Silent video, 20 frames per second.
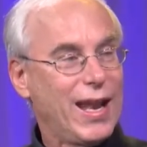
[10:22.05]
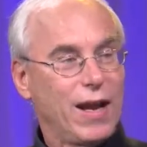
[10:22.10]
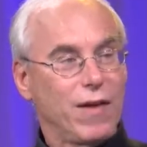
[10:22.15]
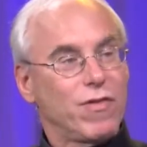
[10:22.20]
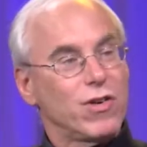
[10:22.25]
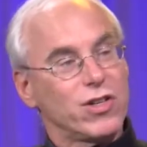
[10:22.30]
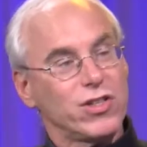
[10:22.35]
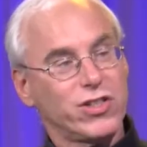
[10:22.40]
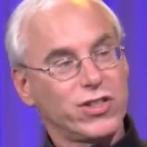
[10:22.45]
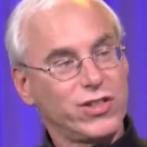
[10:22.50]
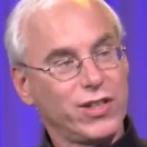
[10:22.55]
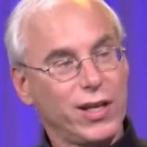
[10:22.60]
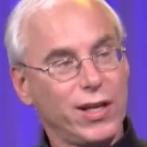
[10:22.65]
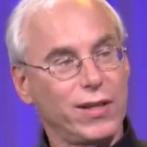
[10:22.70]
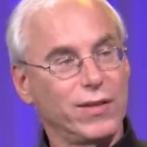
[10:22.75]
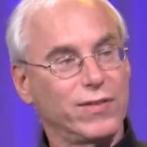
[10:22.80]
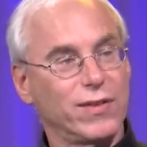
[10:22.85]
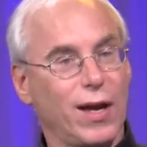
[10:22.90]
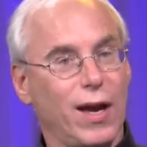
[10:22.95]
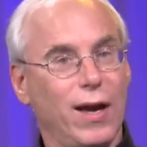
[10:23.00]
And ever
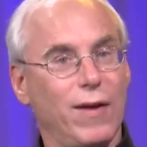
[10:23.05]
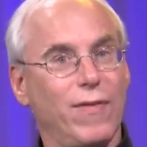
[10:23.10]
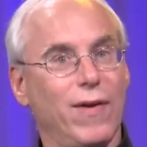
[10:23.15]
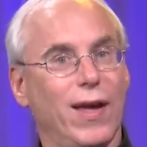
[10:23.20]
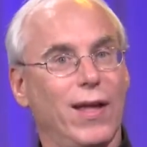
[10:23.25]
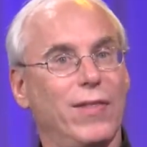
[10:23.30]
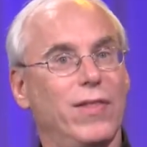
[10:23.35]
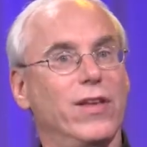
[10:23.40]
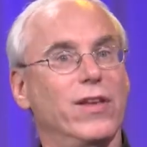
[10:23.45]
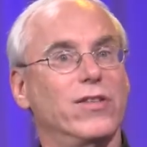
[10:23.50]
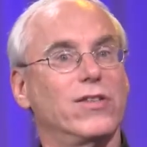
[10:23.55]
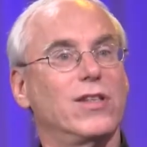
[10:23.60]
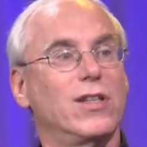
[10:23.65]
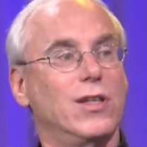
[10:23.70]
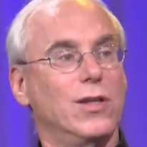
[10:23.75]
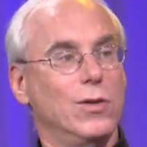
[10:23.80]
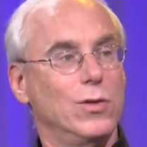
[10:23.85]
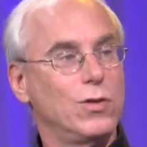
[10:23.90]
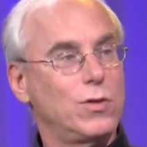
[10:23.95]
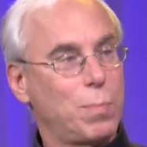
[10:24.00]
since, I've had this
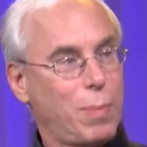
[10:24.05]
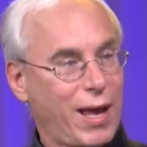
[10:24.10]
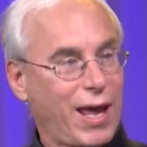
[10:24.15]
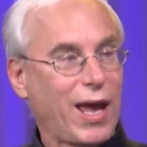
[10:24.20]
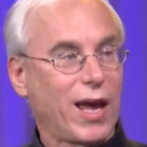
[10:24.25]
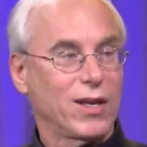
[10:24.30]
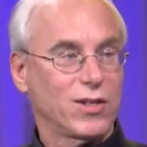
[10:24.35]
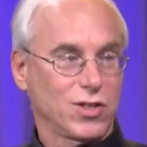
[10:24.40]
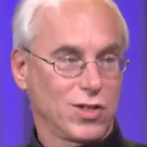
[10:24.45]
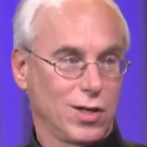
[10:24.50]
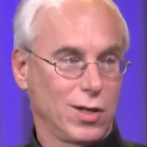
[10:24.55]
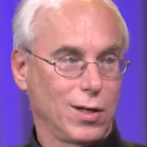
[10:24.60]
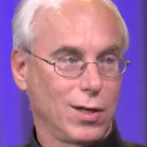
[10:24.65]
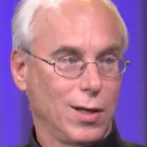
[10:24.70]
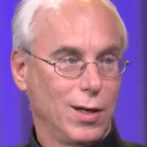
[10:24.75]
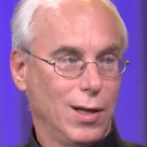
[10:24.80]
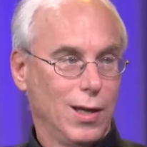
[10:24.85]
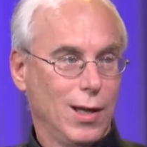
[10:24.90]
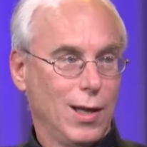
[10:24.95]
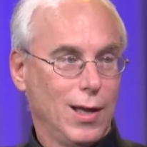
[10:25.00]
huge
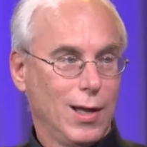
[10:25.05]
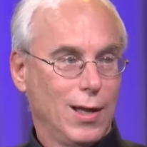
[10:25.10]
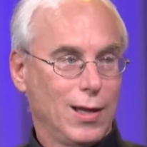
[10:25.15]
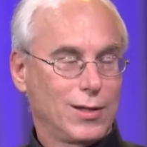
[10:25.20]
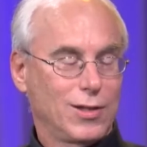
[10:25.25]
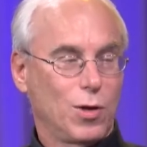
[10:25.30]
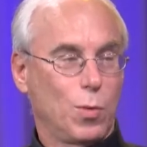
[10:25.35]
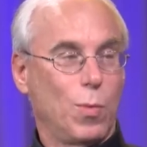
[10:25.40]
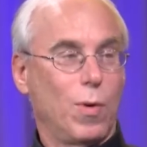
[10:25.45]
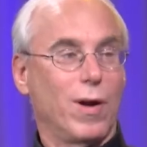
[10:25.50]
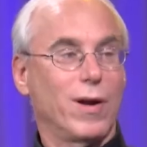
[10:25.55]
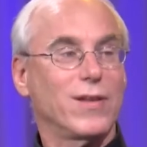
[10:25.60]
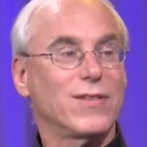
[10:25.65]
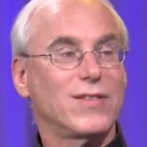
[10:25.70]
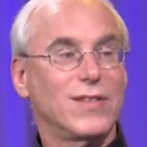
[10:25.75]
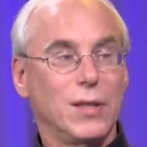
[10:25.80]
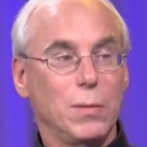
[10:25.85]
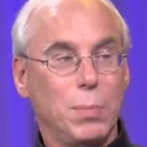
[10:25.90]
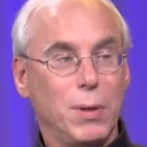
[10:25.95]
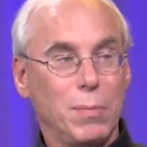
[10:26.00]
passion to want to
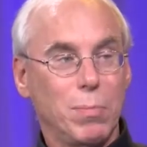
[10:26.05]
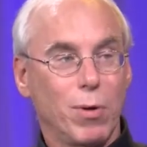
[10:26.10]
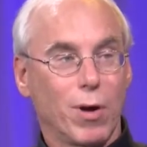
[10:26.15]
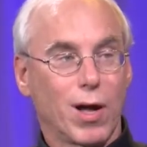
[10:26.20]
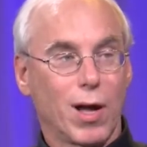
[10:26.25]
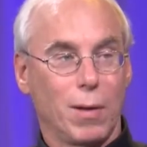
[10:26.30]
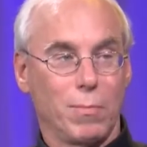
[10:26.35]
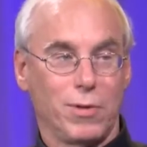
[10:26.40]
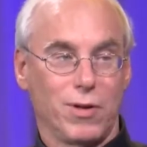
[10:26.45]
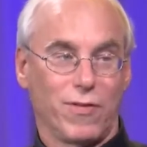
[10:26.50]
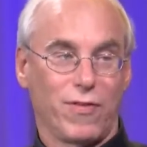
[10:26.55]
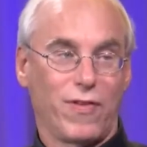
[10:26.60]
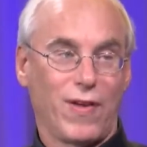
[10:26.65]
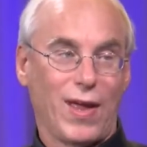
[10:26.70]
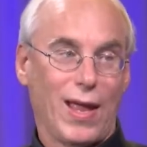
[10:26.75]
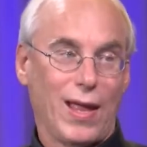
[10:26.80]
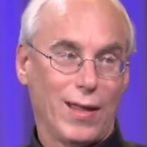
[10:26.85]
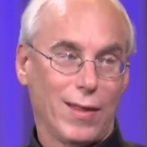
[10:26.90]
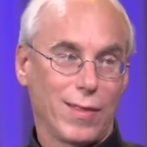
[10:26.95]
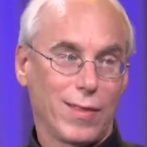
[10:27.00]
see people come to
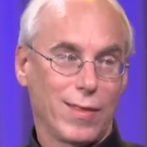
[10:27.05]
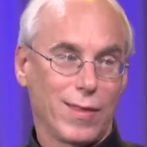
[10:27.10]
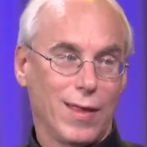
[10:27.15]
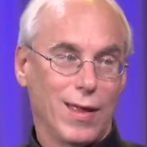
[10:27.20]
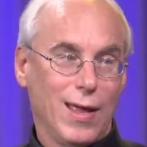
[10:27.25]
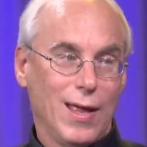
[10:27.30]
faith.